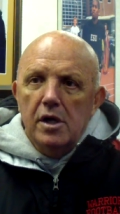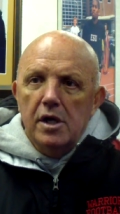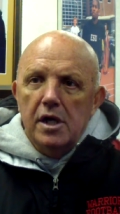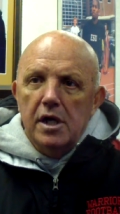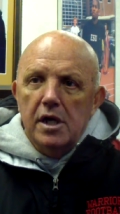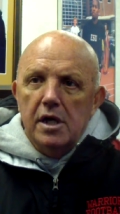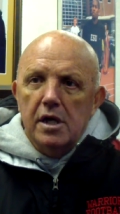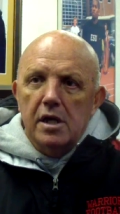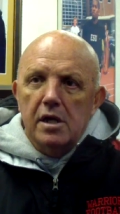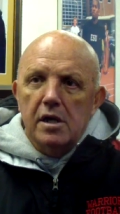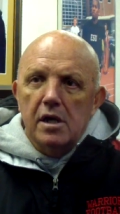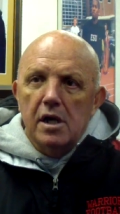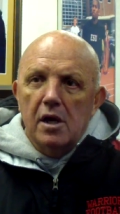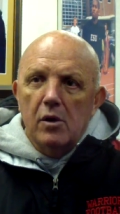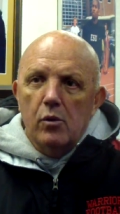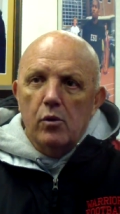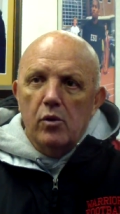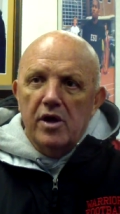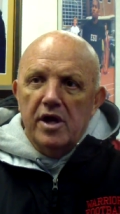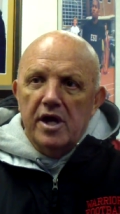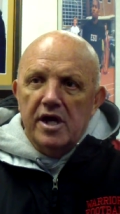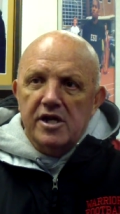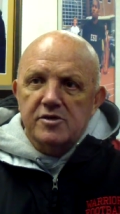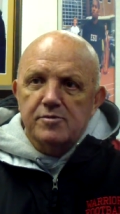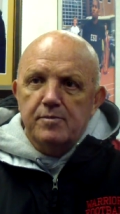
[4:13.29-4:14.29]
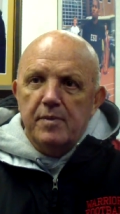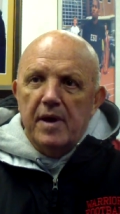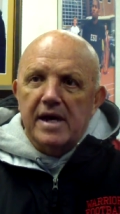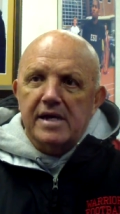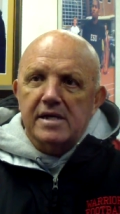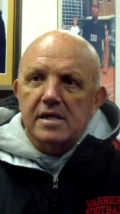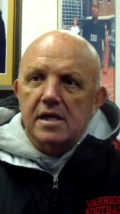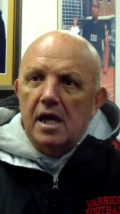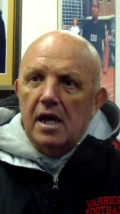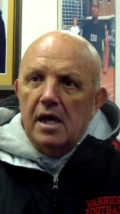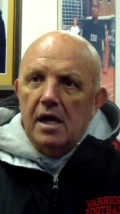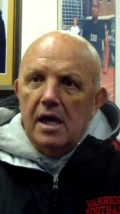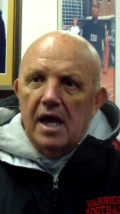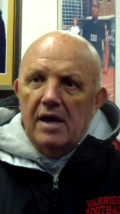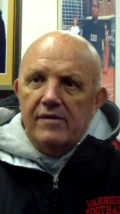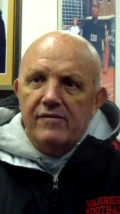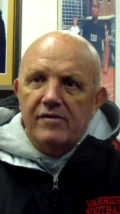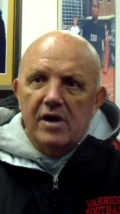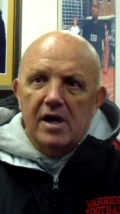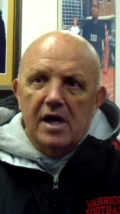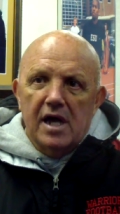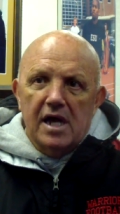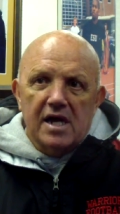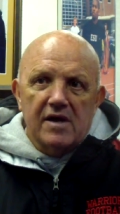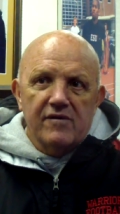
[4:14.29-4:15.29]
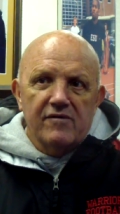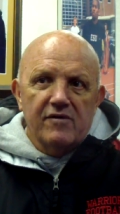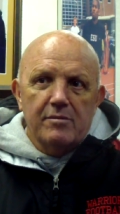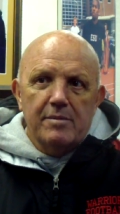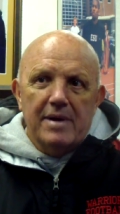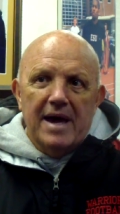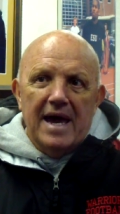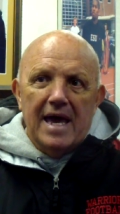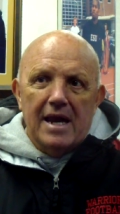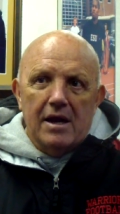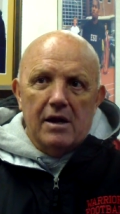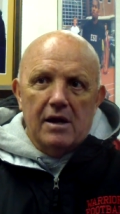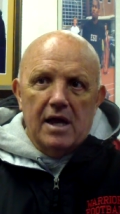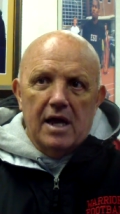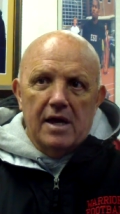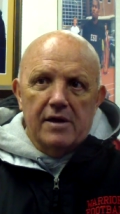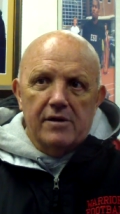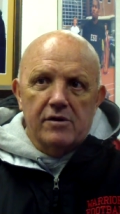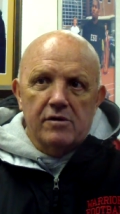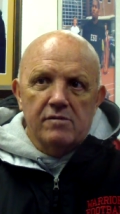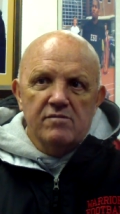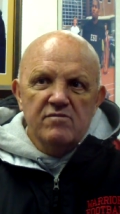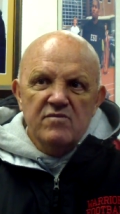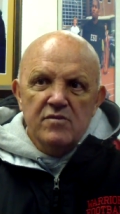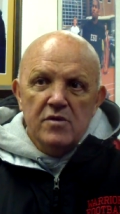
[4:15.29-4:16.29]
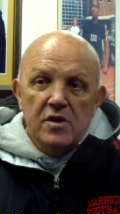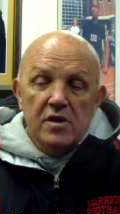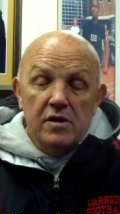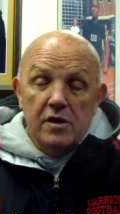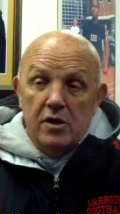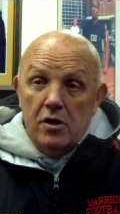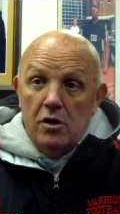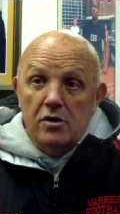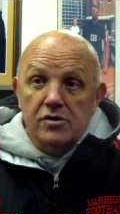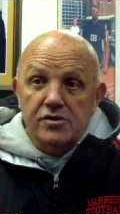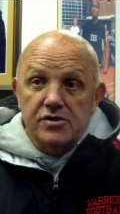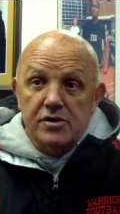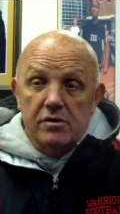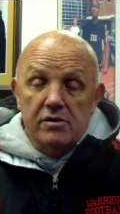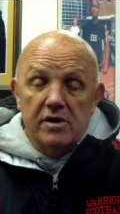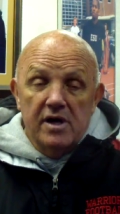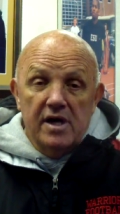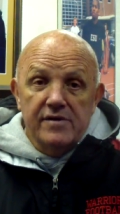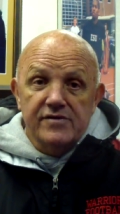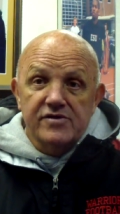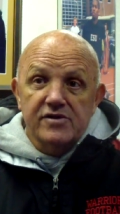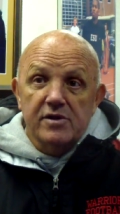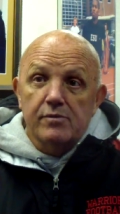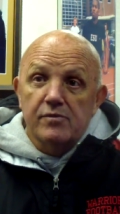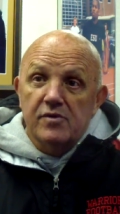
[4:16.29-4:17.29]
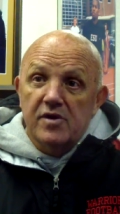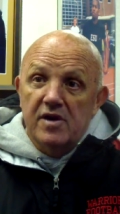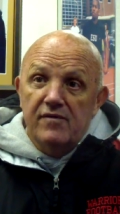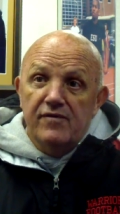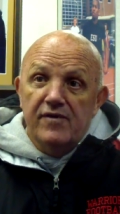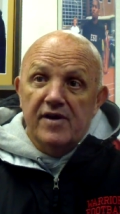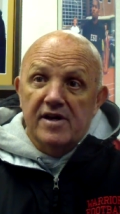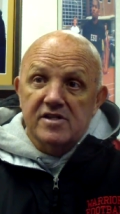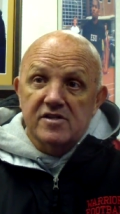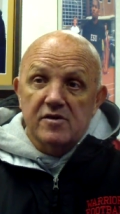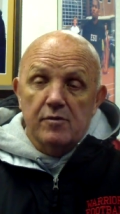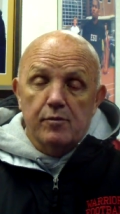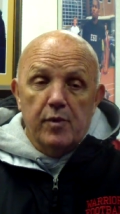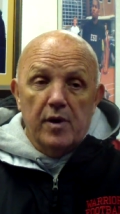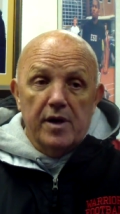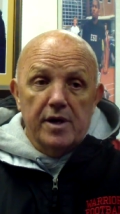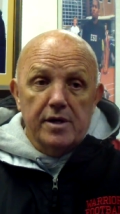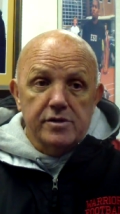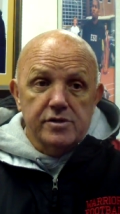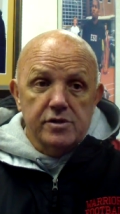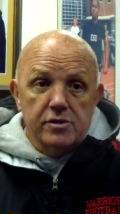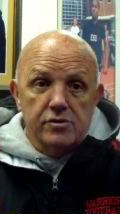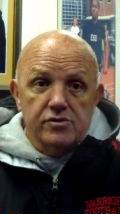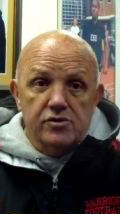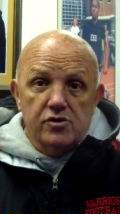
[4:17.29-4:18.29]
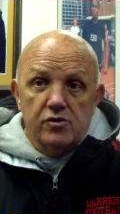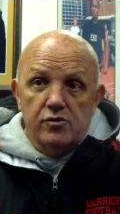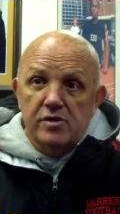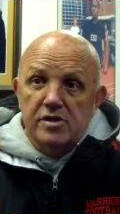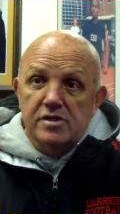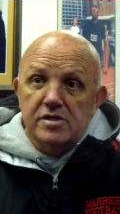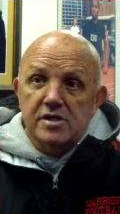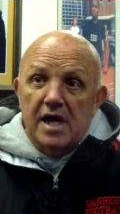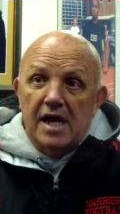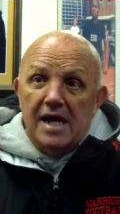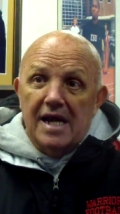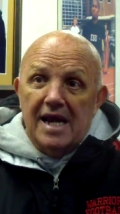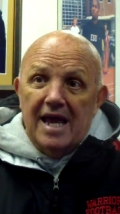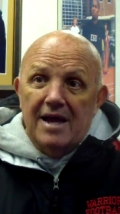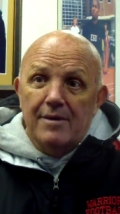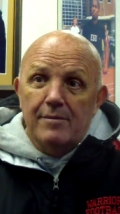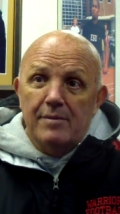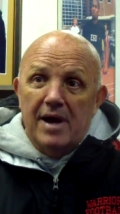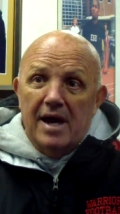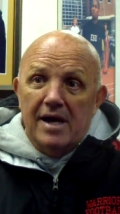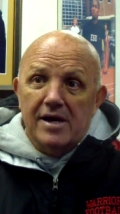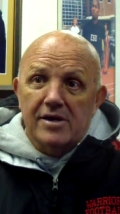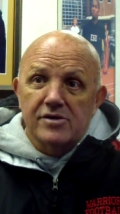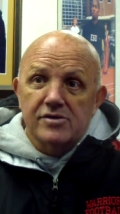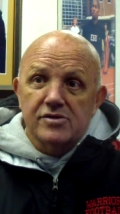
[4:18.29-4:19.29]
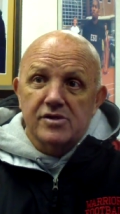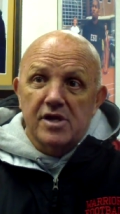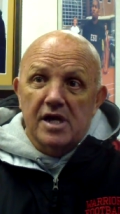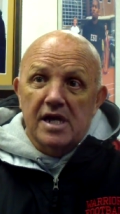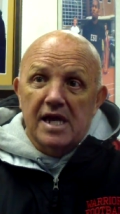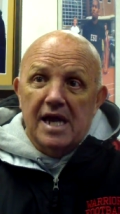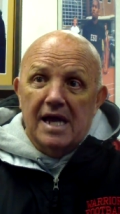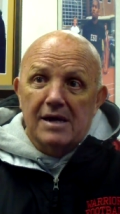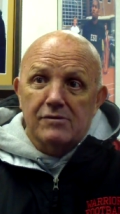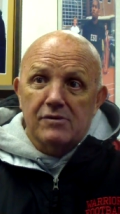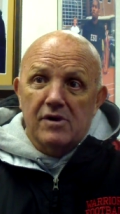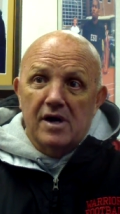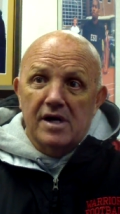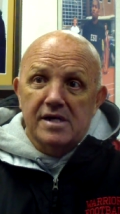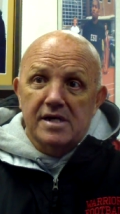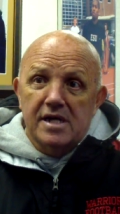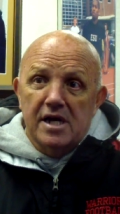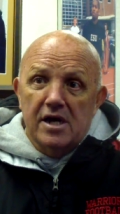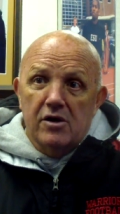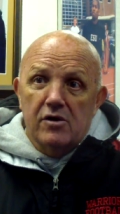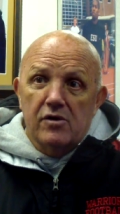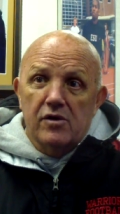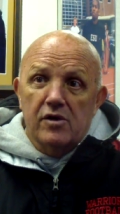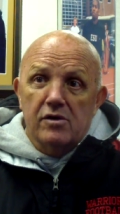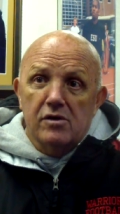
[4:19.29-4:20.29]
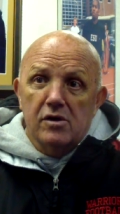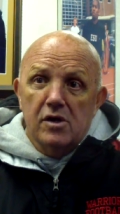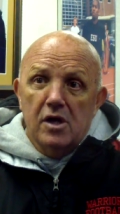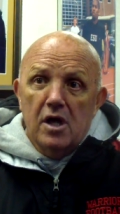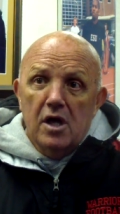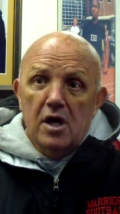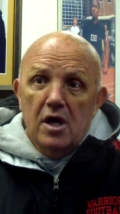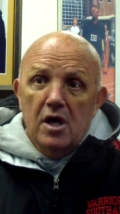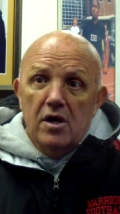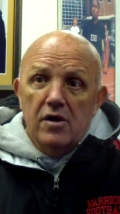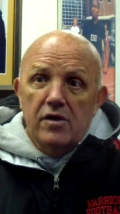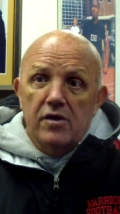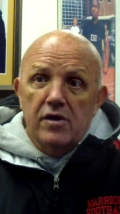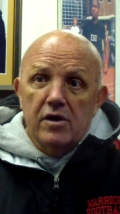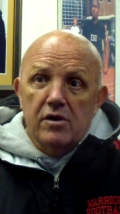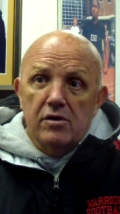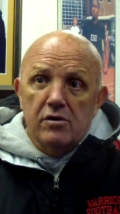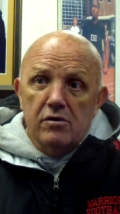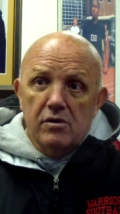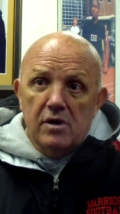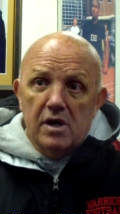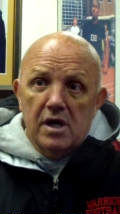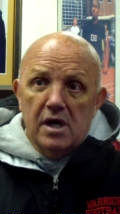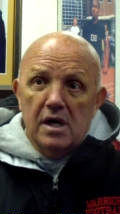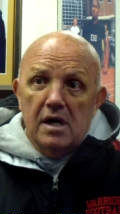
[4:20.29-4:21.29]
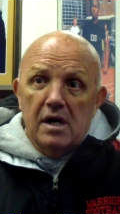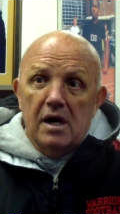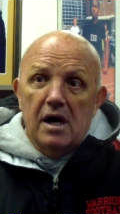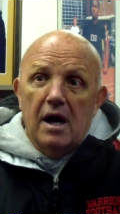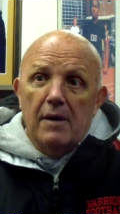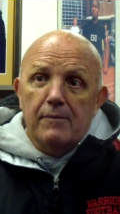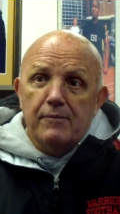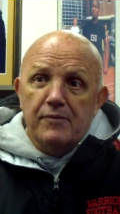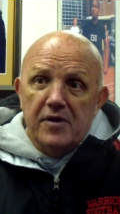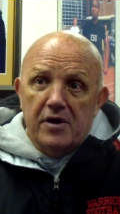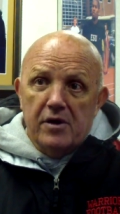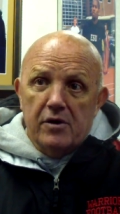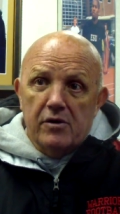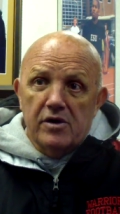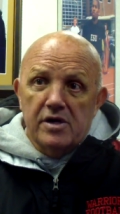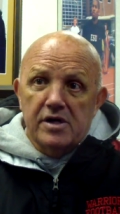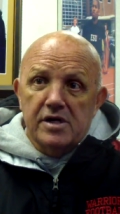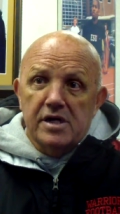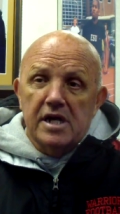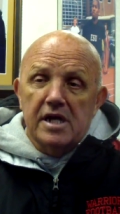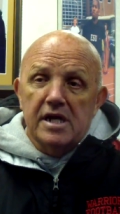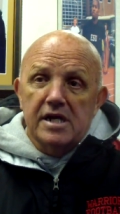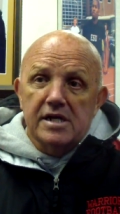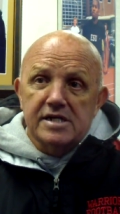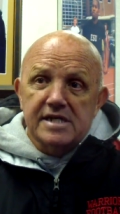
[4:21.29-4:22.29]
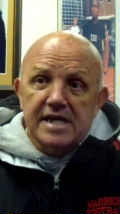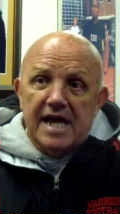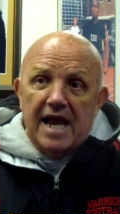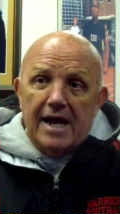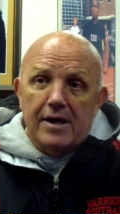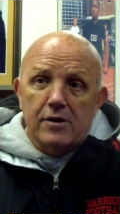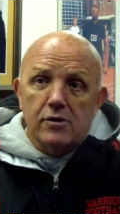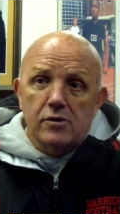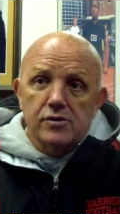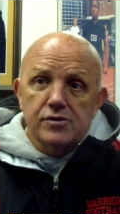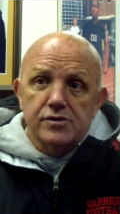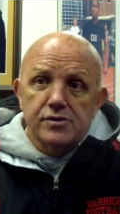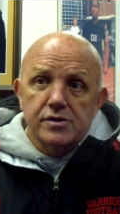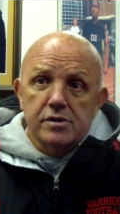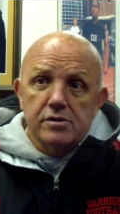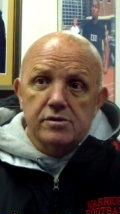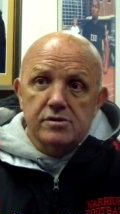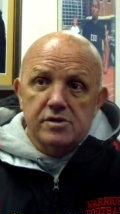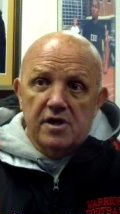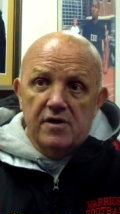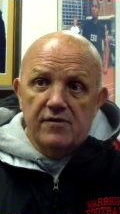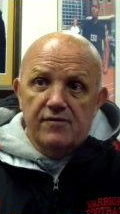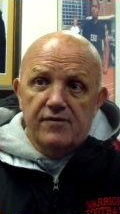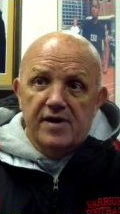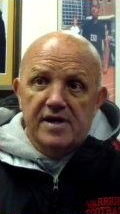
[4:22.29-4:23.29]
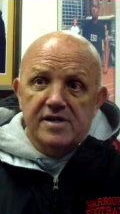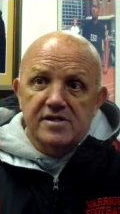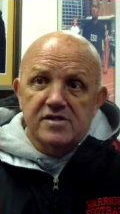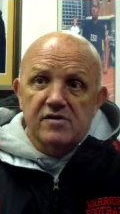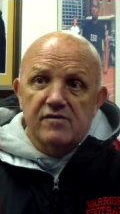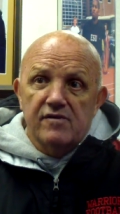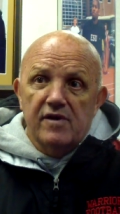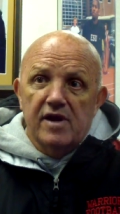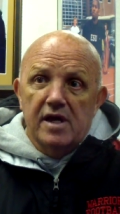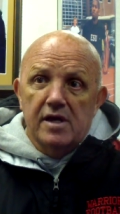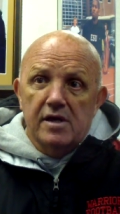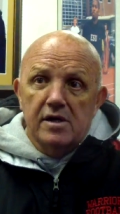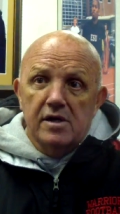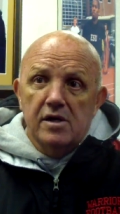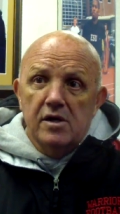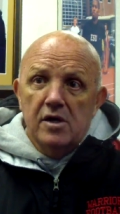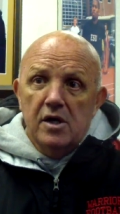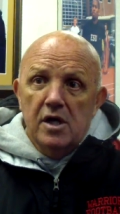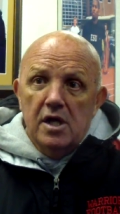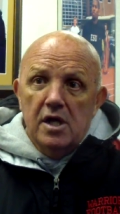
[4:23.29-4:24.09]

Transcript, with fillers: and, and we expect to have a heck of a battle out there. They also have some defensive players. Those two inside linebackers they got right there. They're they're uh, up there in, in, tackles. Their defensive end